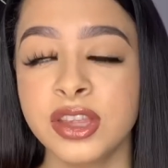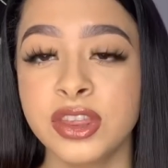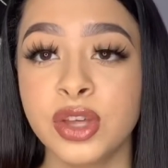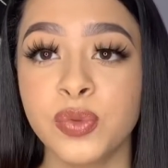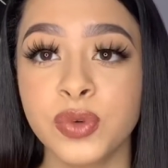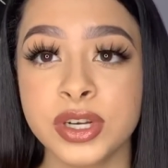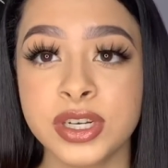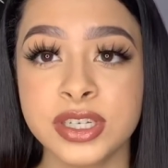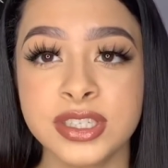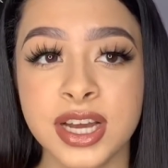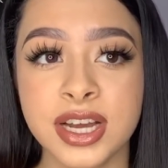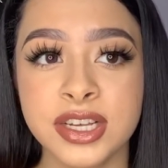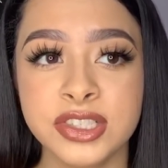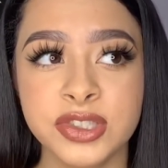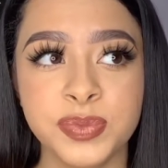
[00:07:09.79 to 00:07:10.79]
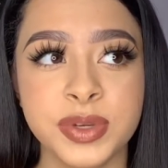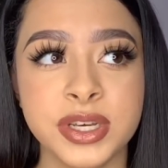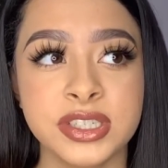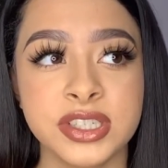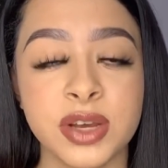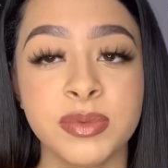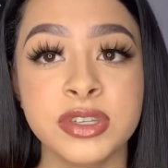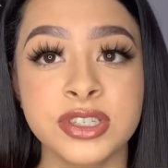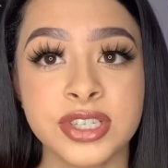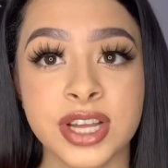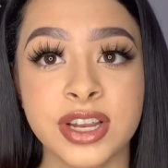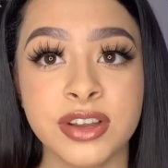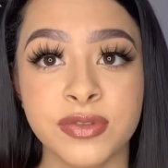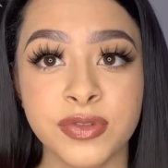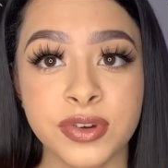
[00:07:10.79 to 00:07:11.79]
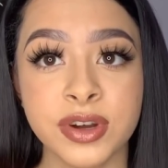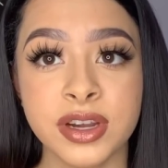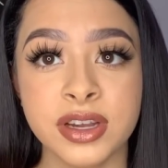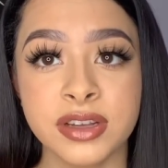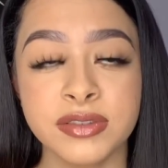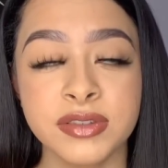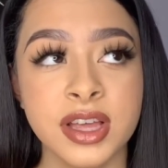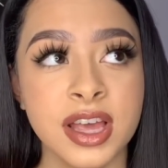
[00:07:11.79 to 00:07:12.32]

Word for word: the written test, because I've been studying for it,